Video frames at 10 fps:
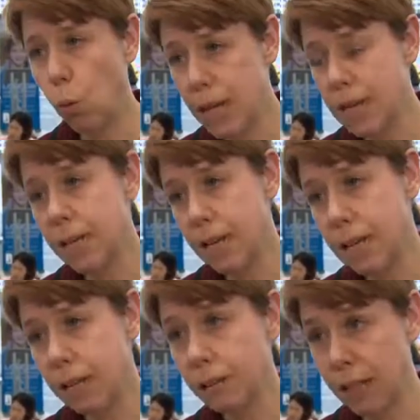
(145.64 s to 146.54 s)
We
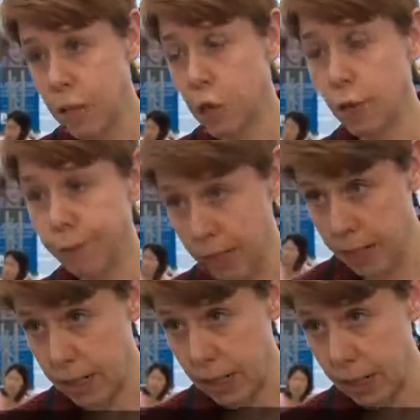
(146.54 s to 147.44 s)
need statutory
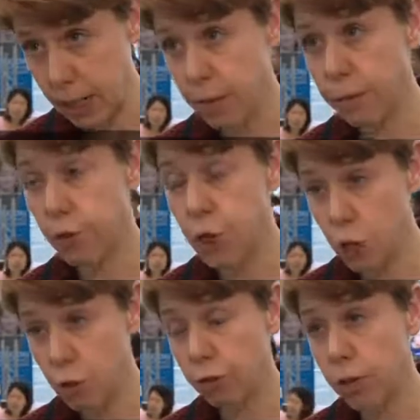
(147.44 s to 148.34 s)
funding for
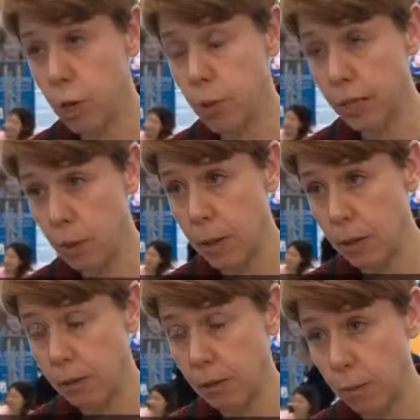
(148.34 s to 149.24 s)
children who would other be
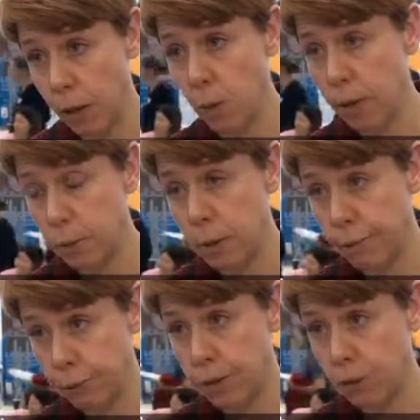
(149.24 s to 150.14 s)
on, otherwise be on
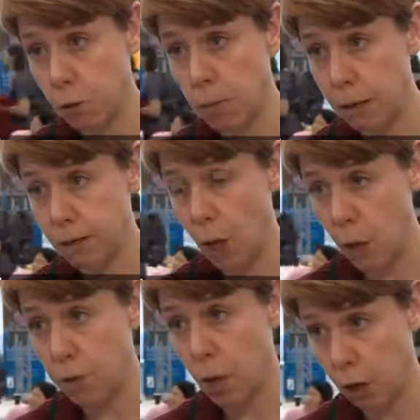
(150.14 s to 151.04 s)
free school meals
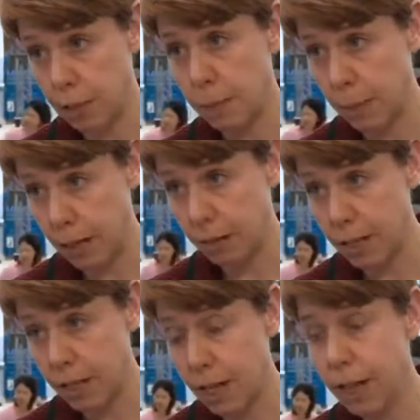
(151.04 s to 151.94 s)
over the holiday period.